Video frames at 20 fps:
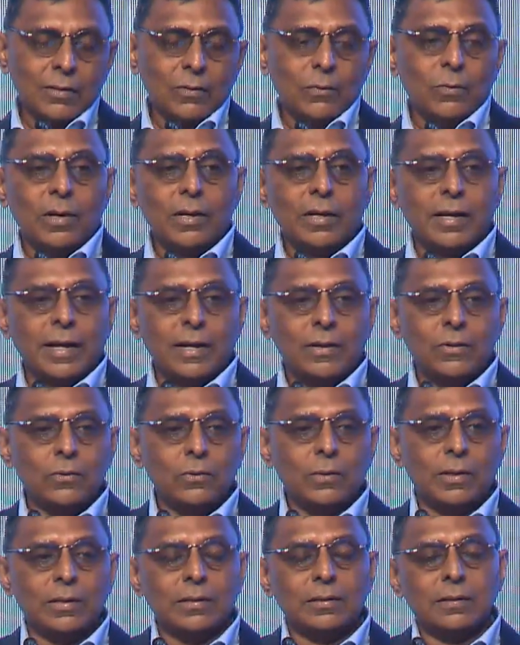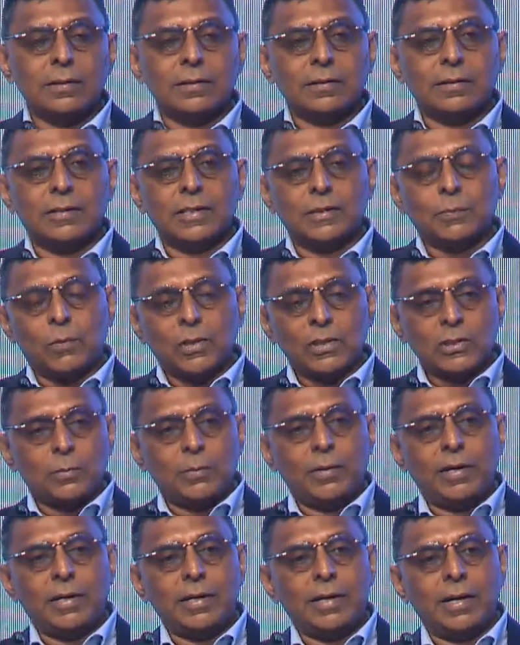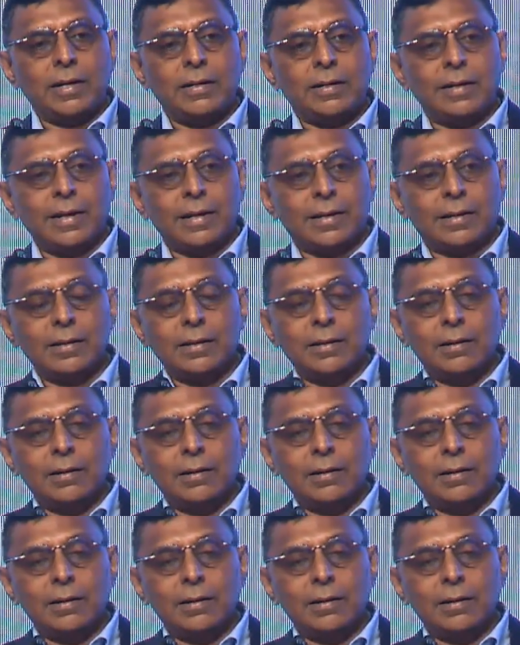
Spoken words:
work I do and the responsibility I take.